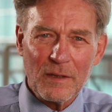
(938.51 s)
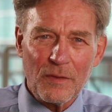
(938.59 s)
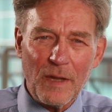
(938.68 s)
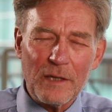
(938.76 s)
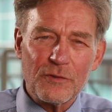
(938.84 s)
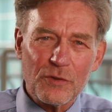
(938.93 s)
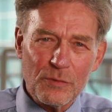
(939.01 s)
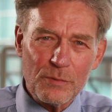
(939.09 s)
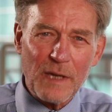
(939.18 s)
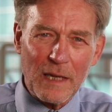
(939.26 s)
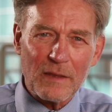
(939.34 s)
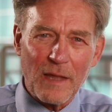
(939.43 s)
they too
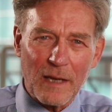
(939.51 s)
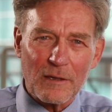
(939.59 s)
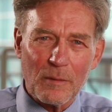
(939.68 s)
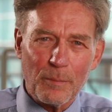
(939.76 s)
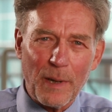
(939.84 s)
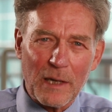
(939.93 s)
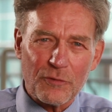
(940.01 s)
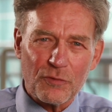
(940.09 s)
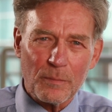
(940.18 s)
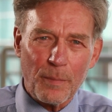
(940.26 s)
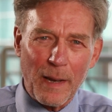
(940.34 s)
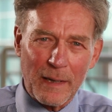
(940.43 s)
take that
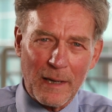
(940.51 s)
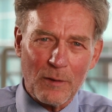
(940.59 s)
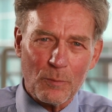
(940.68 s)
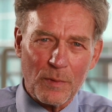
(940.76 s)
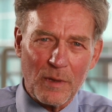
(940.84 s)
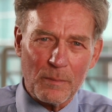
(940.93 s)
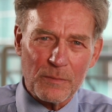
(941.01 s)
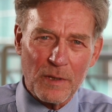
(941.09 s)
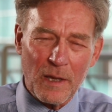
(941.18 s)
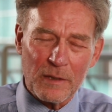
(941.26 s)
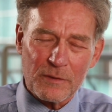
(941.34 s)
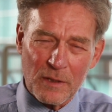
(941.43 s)
compassion back out with them
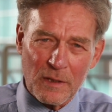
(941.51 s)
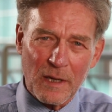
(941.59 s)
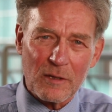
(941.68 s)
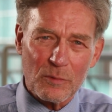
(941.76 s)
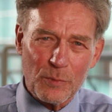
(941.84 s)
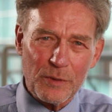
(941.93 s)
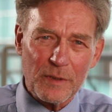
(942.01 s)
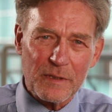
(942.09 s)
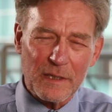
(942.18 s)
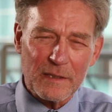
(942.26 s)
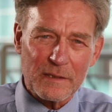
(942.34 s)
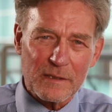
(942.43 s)
to their
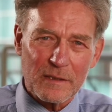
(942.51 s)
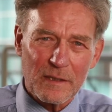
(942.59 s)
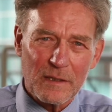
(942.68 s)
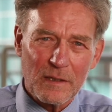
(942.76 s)
communities.